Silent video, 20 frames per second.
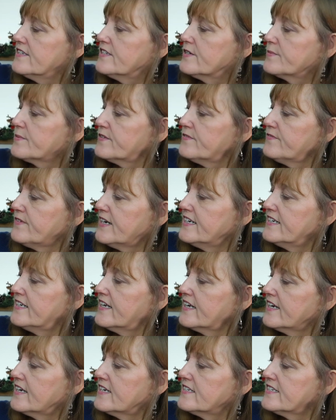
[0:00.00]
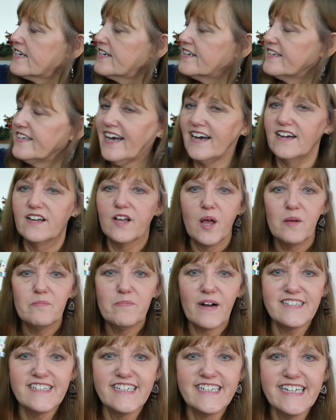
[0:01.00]
Super fun and uh, yeah,
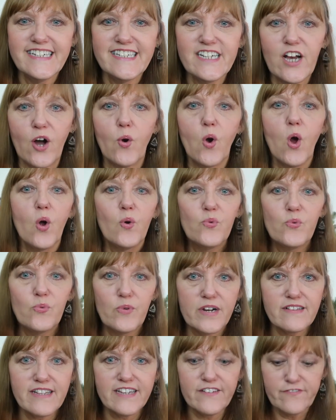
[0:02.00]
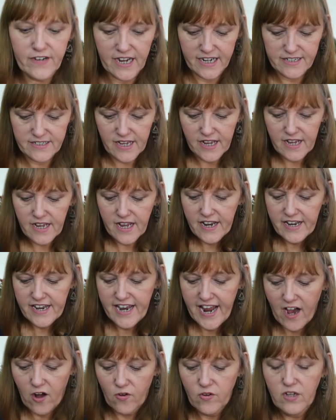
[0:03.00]
Panchito, really fun.
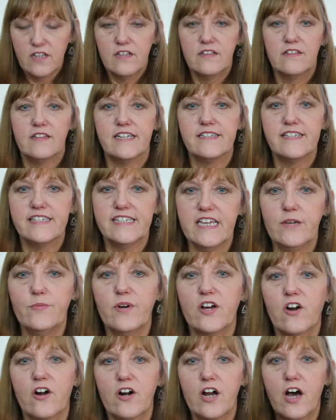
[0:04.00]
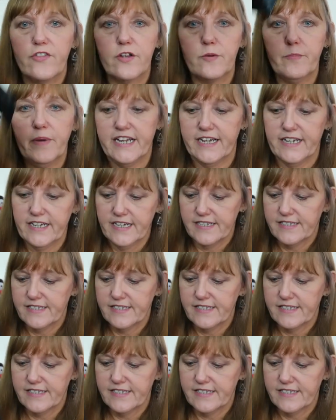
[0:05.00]
Now, let's see what our other pin